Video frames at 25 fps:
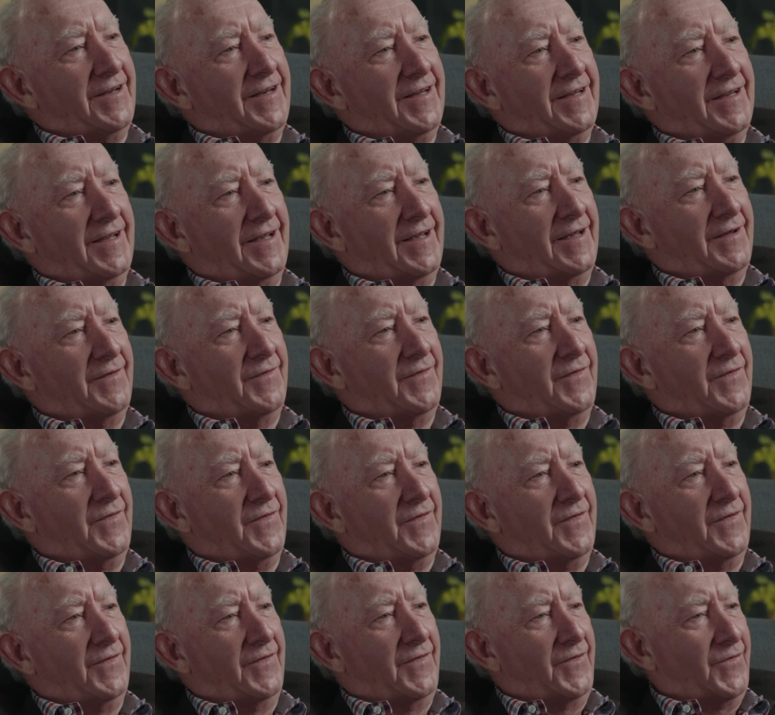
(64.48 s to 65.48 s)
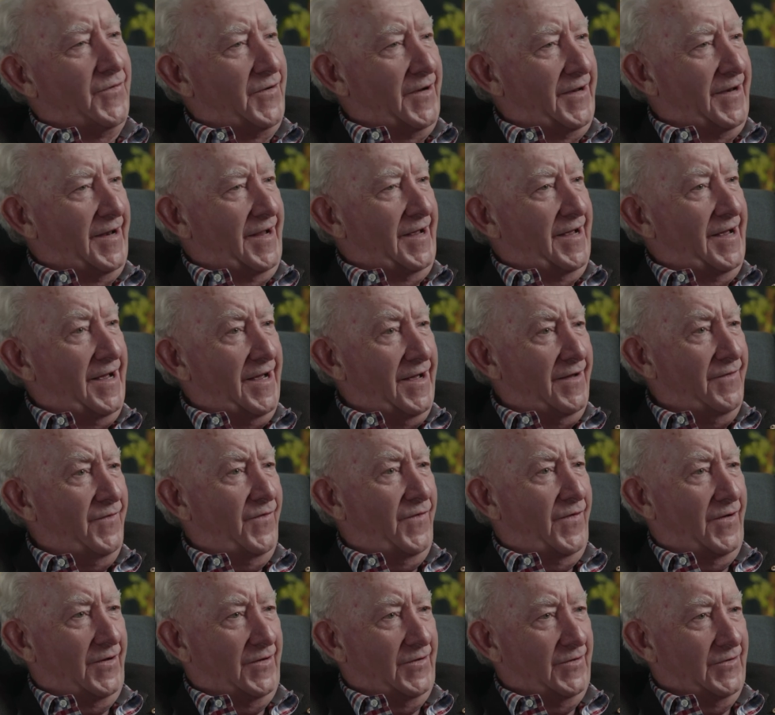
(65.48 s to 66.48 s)
only have 3.5
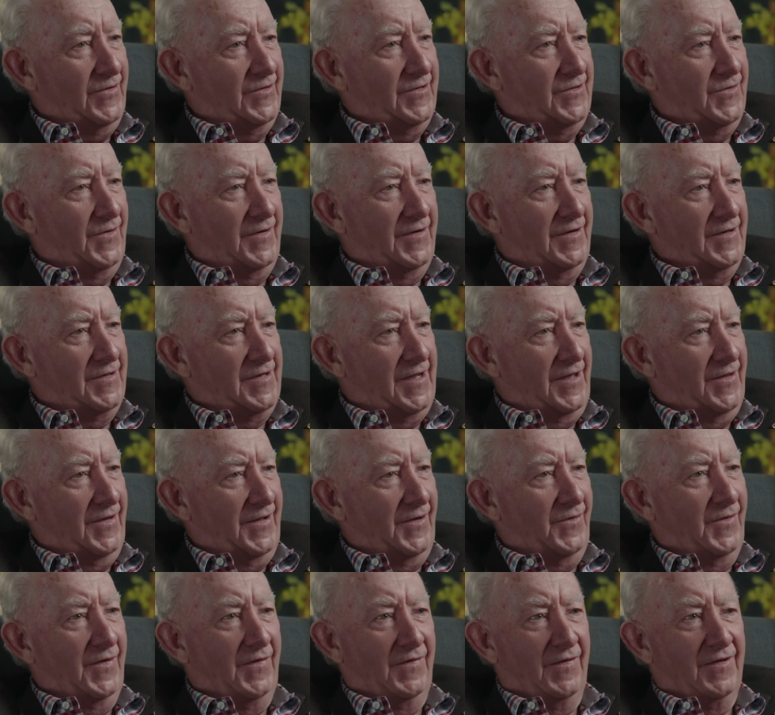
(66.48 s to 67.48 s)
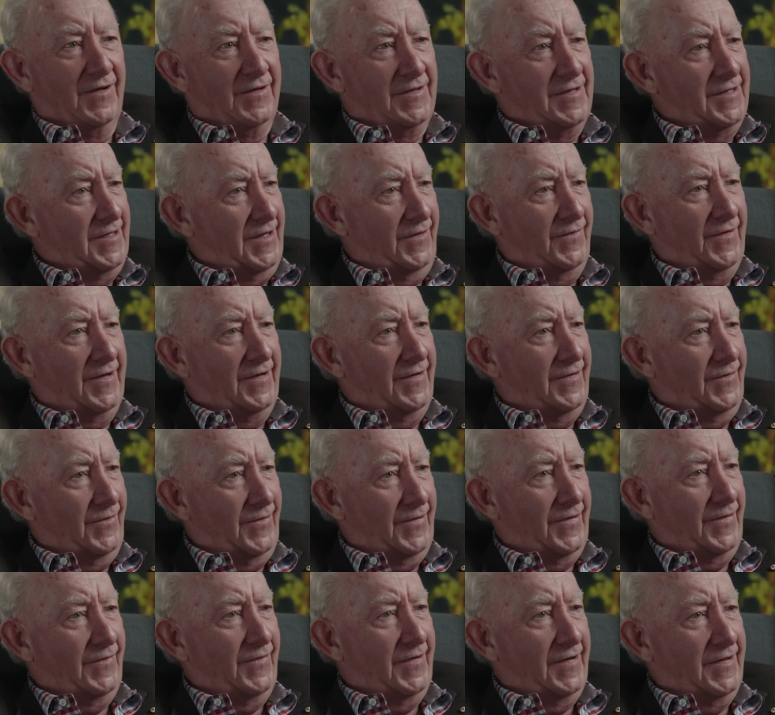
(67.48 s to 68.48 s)
folds, whereas I think we've got 7 or
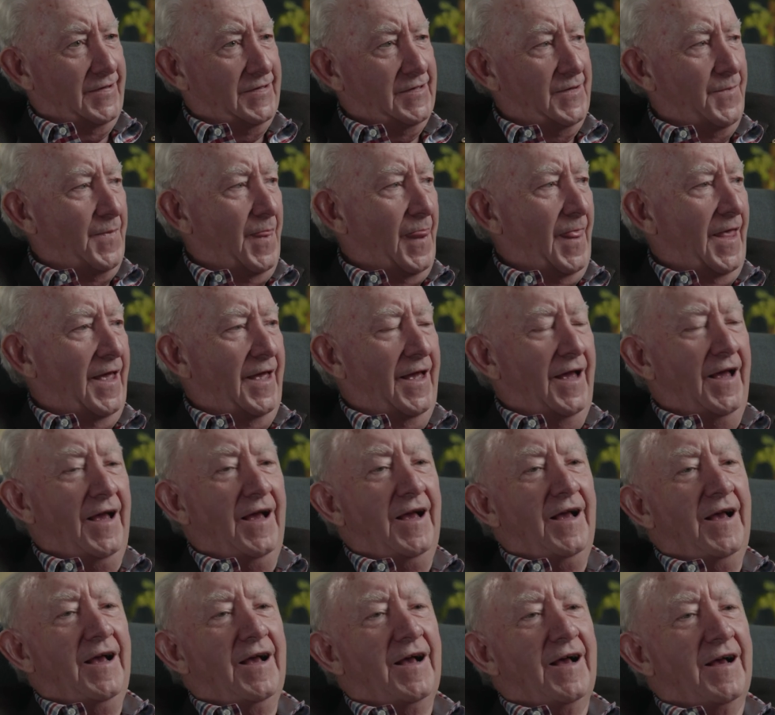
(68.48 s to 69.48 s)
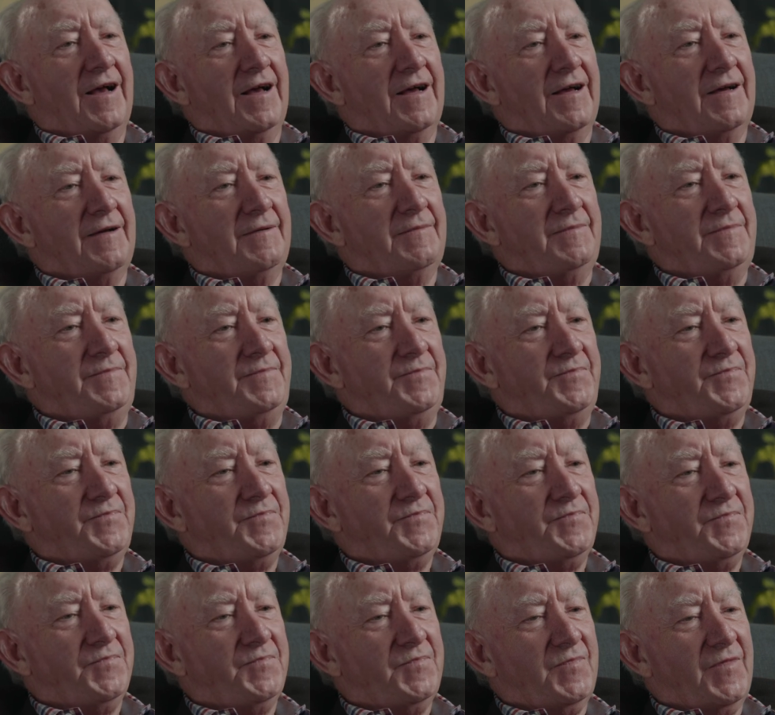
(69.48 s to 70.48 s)
whatever it is.
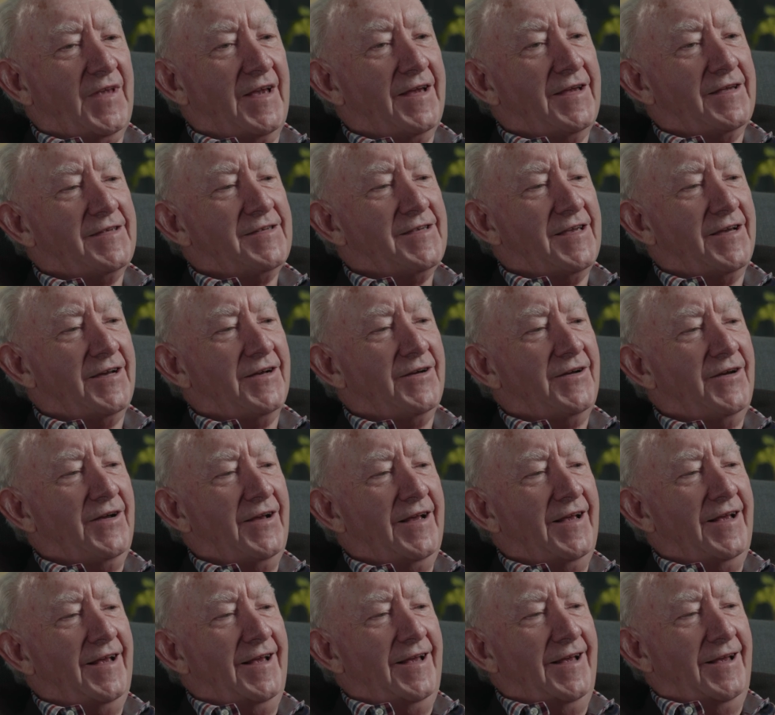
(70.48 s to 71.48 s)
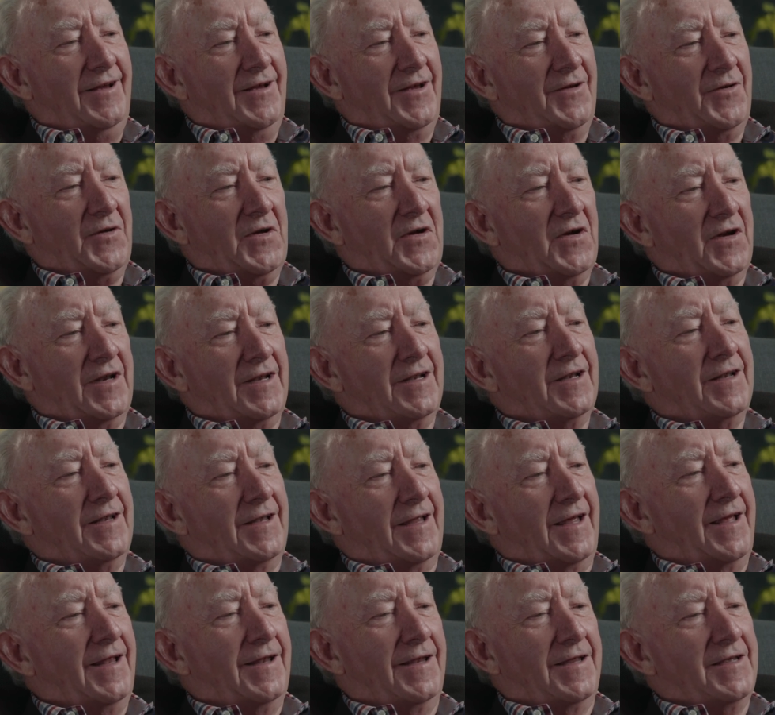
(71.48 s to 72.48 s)
So we got a
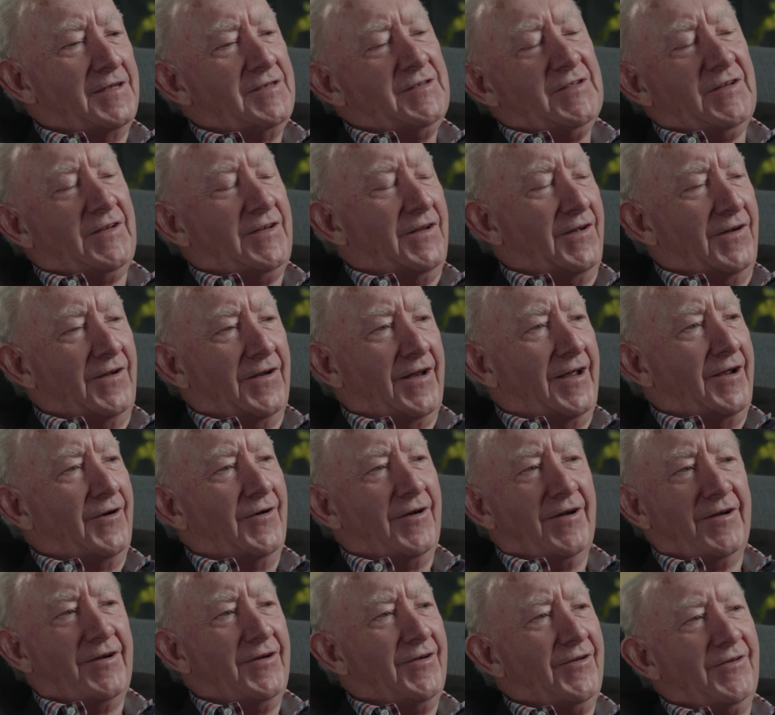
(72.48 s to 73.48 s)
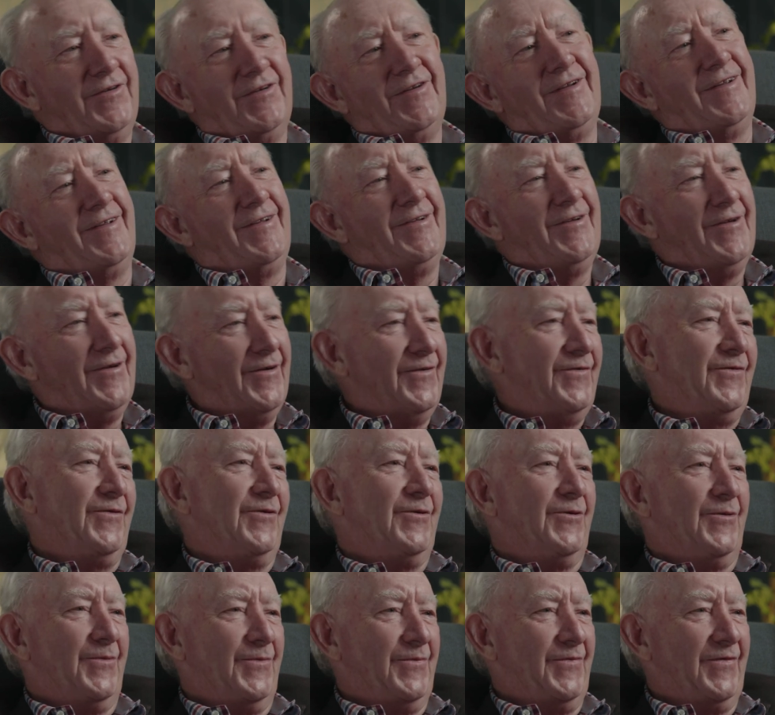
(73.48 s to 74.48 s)
little lesson on our own
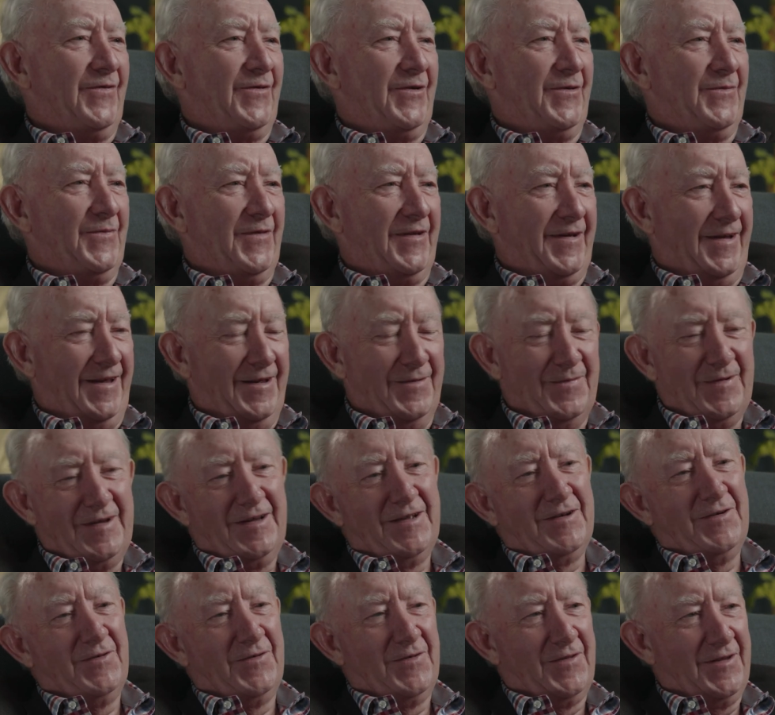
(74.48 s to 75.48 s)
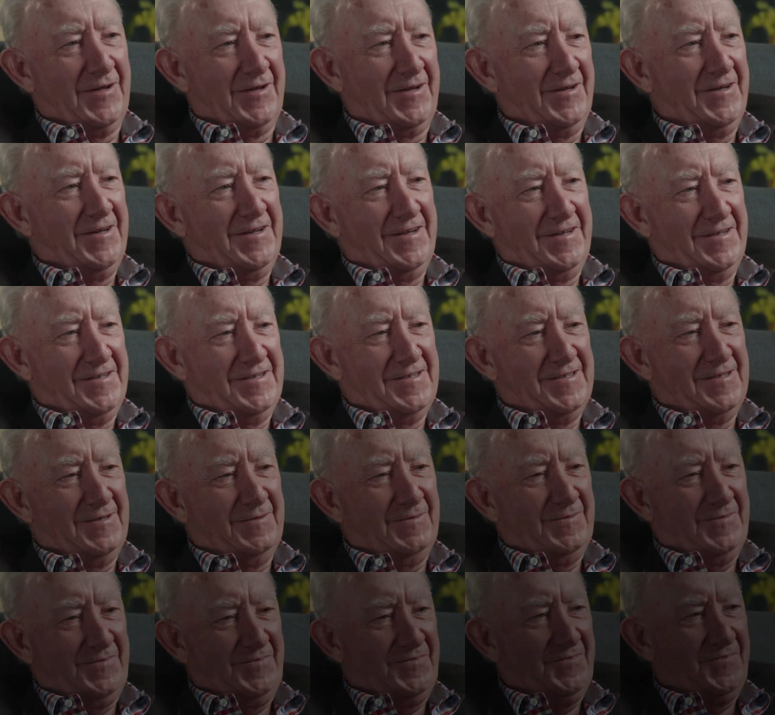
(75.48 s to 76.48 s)
uniform from the commander of the Gurkhas.